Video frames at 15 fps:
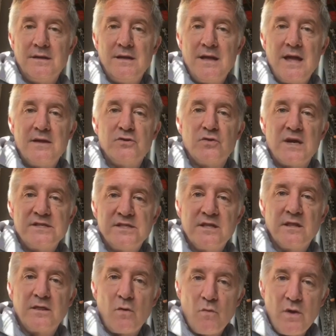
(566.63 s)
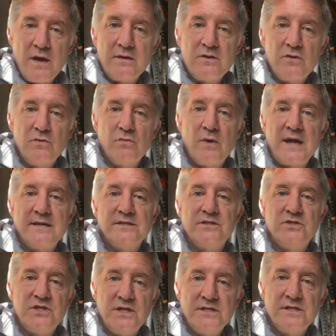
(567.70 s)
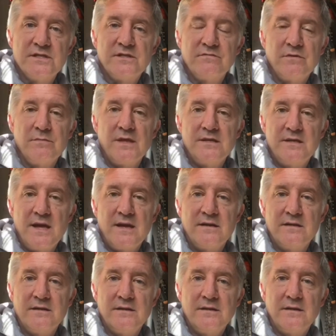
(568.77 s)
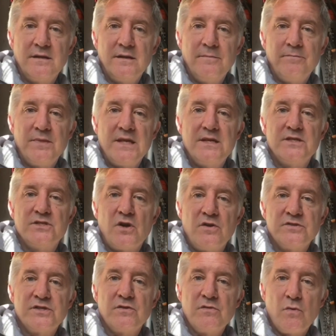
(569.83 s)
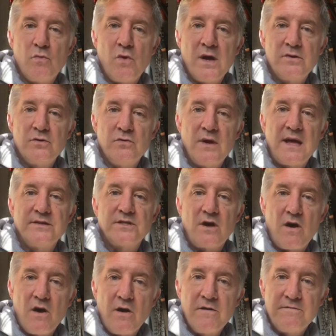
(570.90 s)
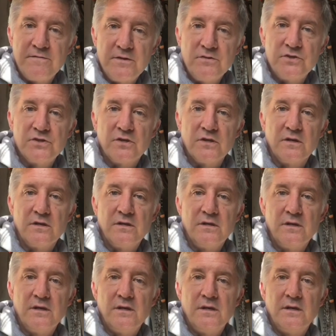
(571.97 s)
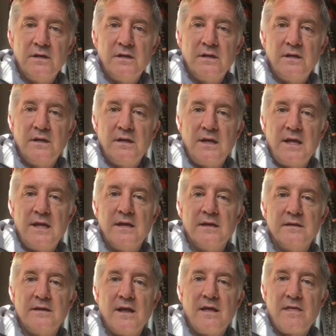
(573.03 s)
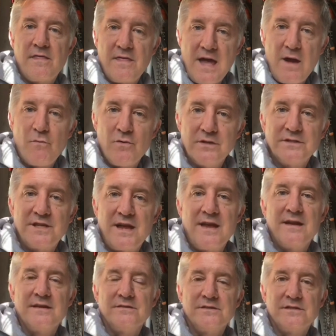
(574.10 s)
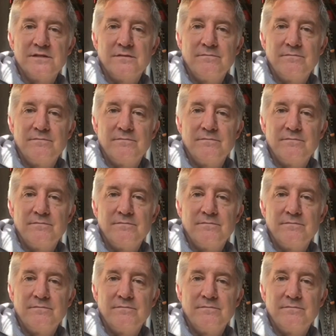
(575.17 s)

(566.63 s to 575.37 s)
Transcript: And trust that the one who raised Jesus from the dead is also the one who has our future in that one's hands.